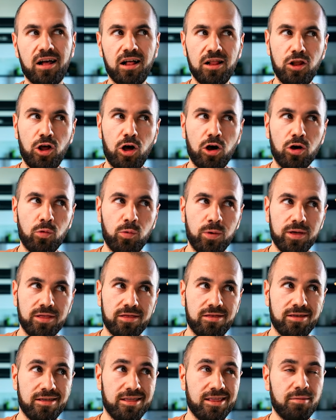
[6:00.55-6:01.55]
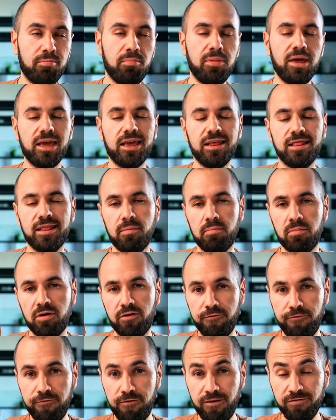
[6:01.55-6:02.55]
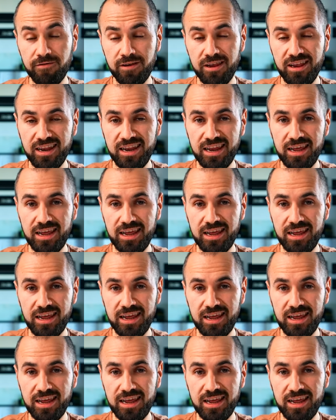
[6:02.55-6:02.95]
along with the Namiki number 15